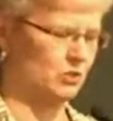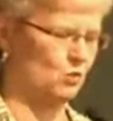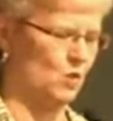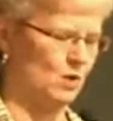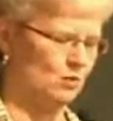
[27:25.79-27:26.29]

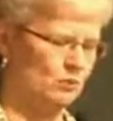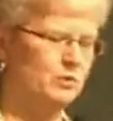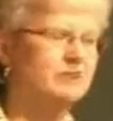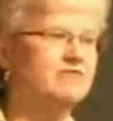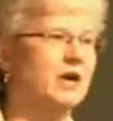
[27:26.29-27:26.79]
what will
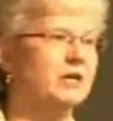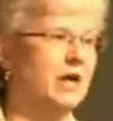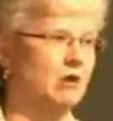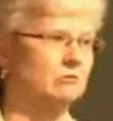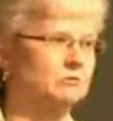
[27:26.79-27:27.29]
we find
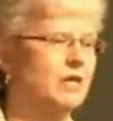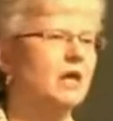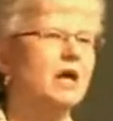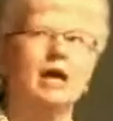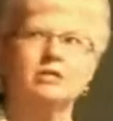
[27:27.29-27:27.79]
out?
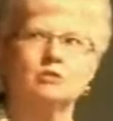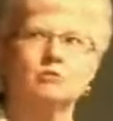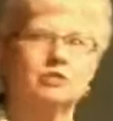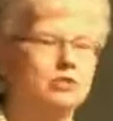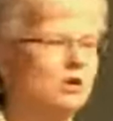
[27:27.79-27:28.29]
As a
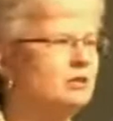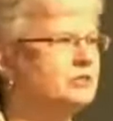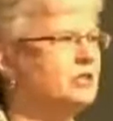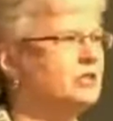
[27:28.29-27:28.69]
result,